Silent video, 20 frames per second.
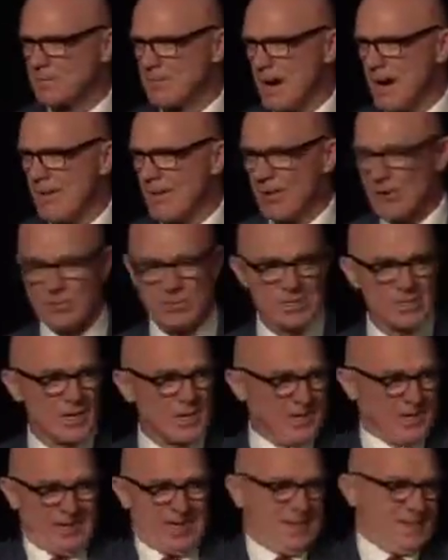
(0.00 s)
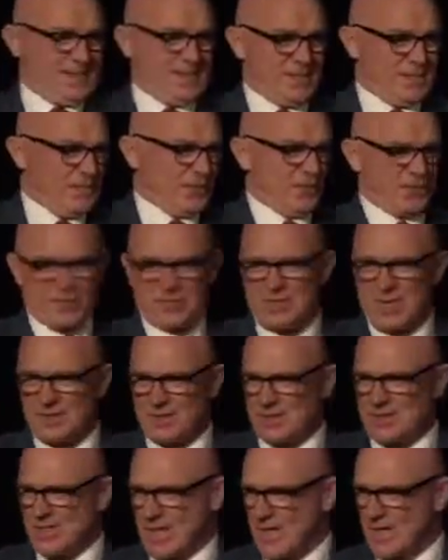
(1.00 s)
barrier was I didn't understand
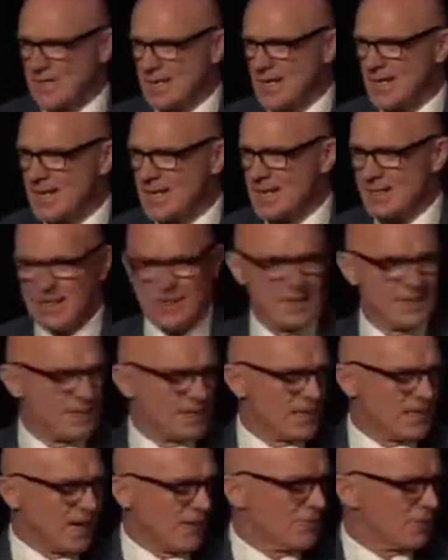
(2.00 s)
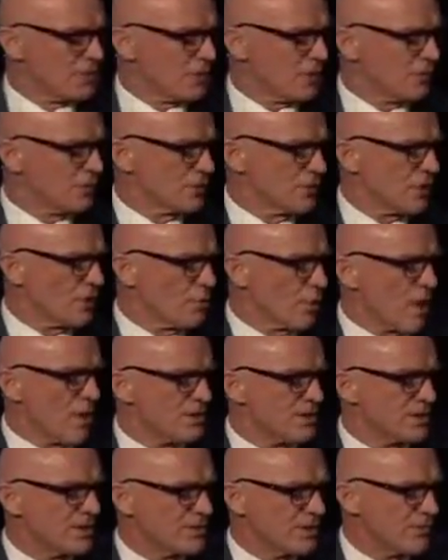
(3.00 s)
the technique. I was told to go walk
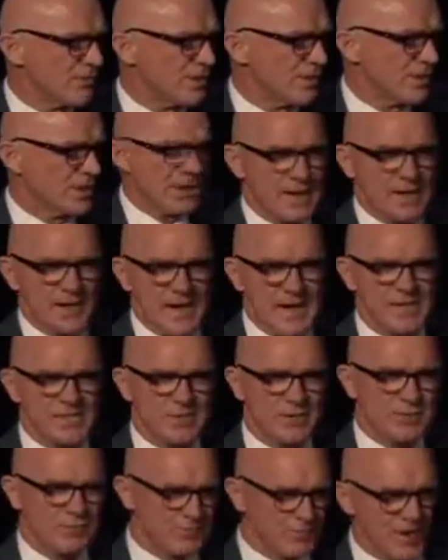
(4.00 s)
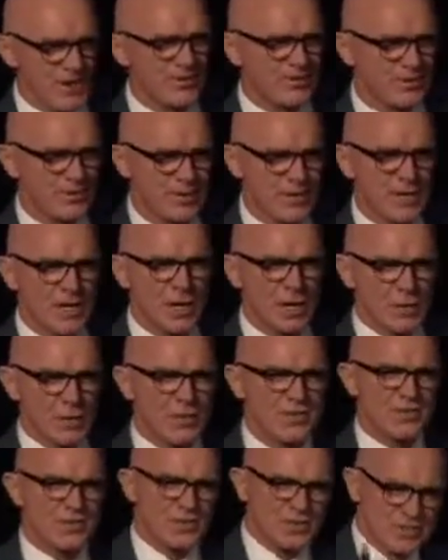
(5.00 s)
down the pit and ask a veteran
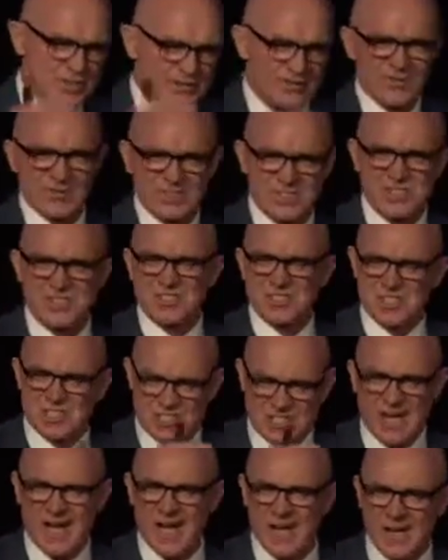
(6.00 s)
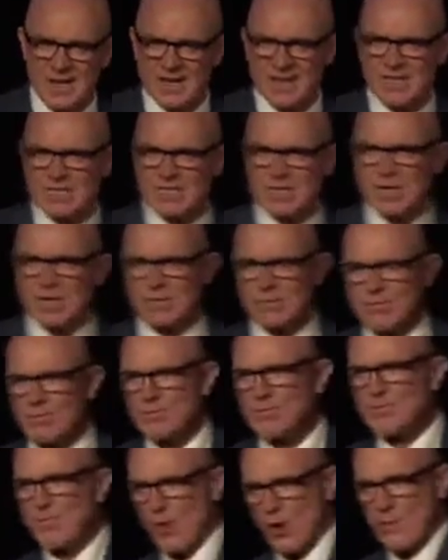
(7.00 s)
what the difference in style is from
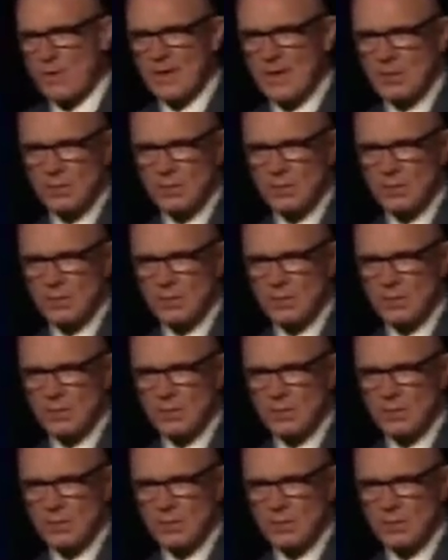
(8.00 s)
Formula